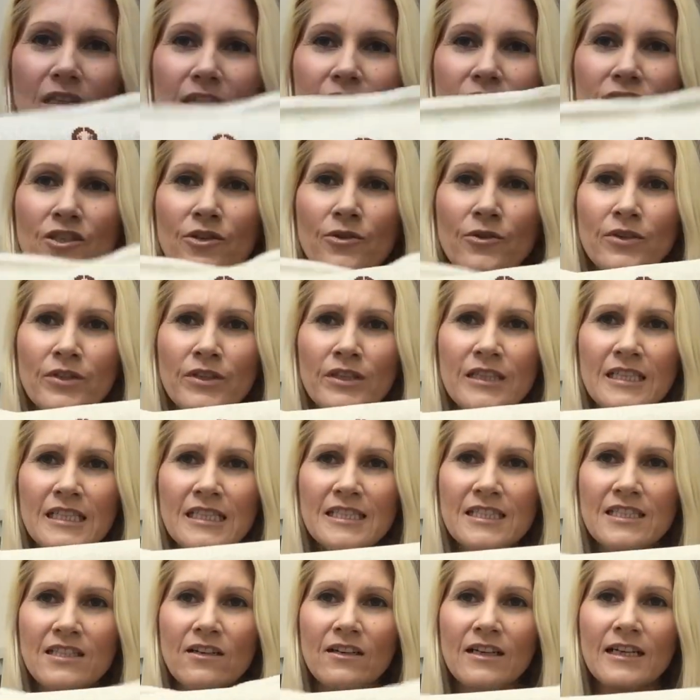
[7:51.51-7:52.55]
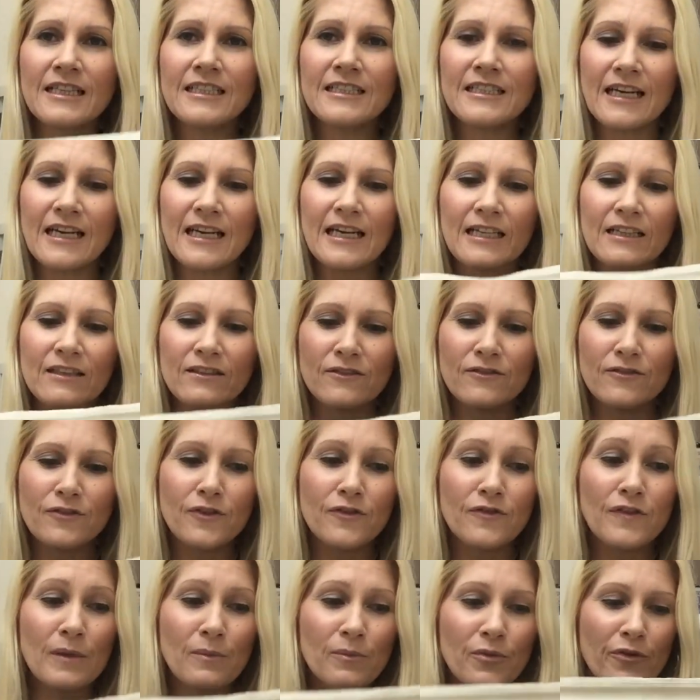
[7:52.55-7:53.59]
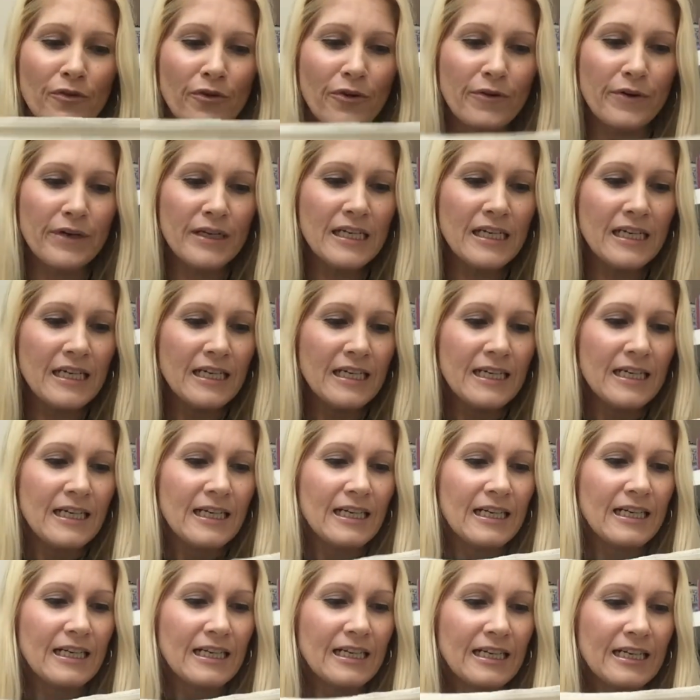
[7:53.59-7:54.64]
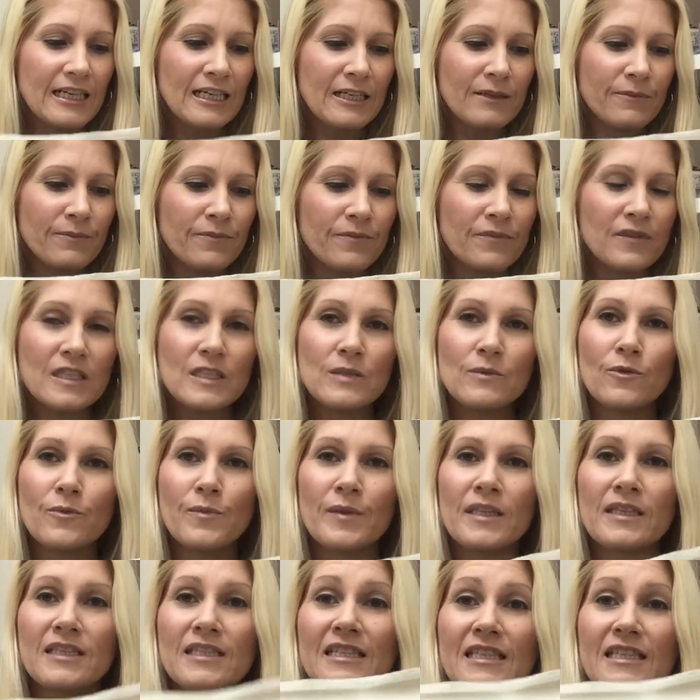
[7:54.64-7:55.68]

So on this side, and for February, this will be the